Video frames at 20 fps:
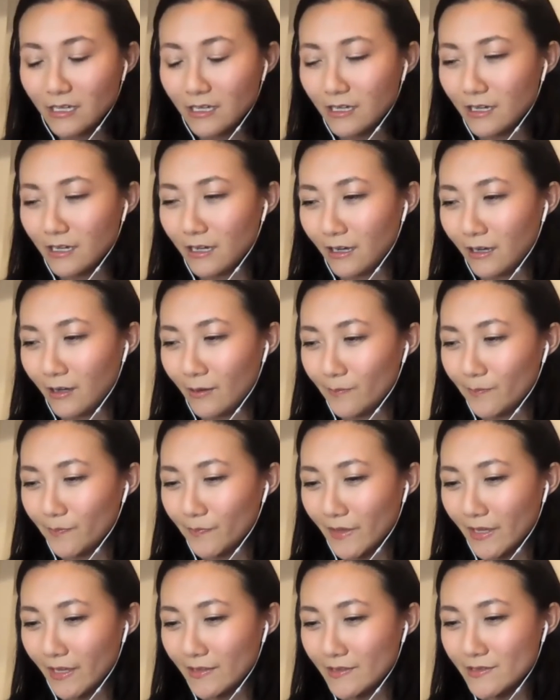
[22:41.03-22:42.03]

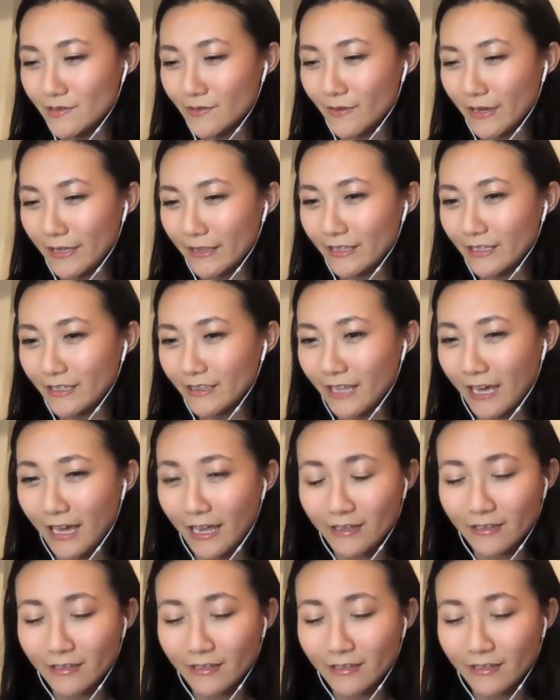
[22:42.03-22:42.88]
And so I think that